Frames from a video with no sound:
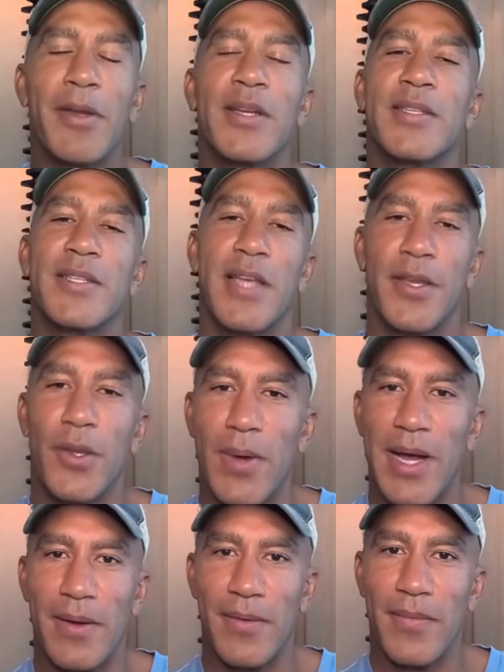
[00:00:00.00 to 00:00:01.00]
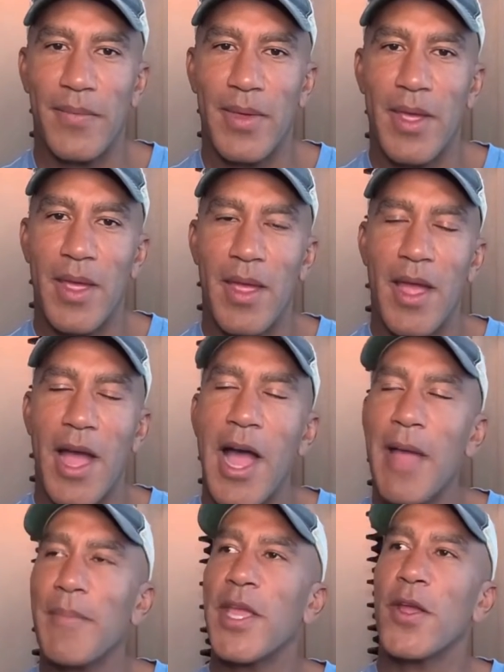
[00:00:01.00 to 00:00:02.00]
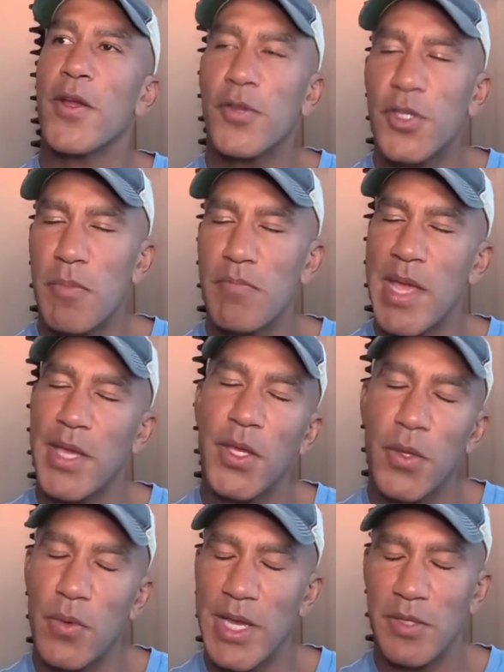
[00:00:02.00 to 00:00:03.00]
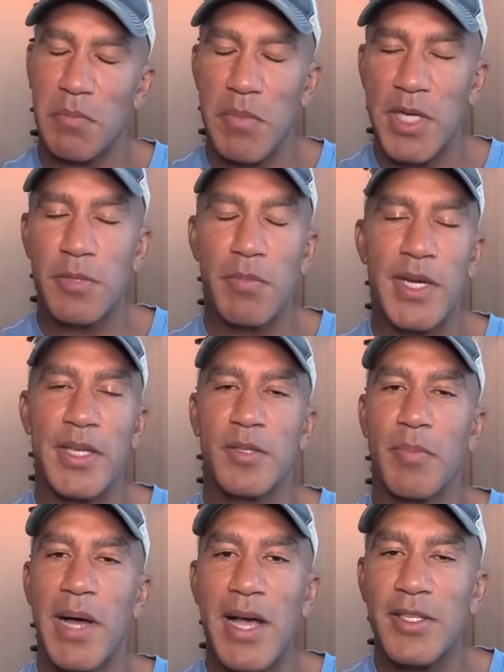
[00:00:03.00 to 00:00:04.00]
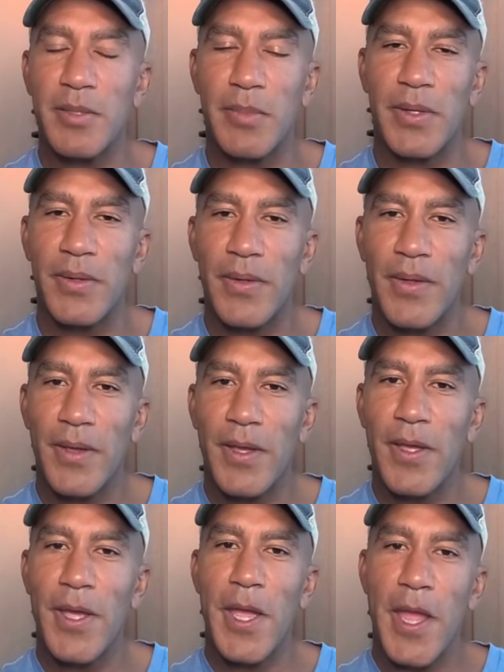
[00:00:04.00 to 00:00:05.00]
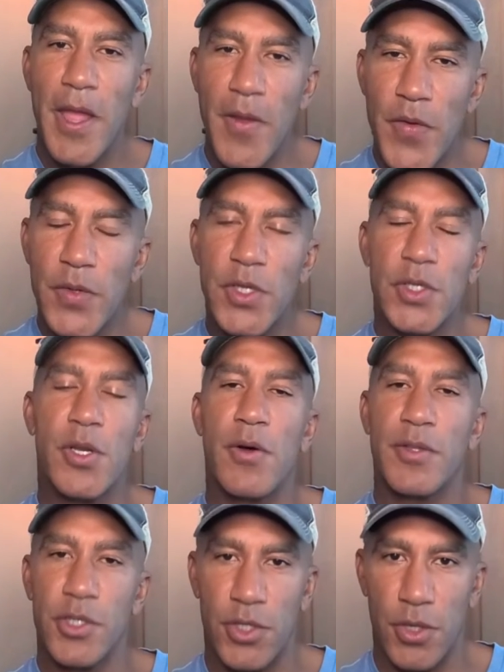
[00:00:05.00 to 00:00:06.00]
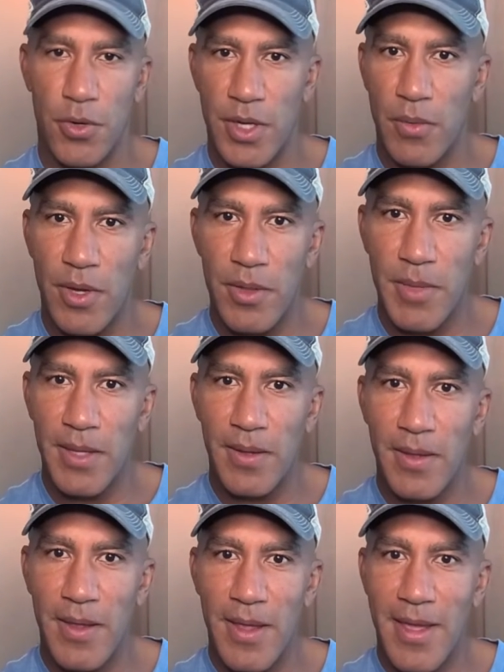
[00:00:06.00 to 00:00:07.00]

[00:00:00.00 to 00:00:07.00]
I'm going to sell you out. I'm here to make you as much money as possible if you just go on this journey with me.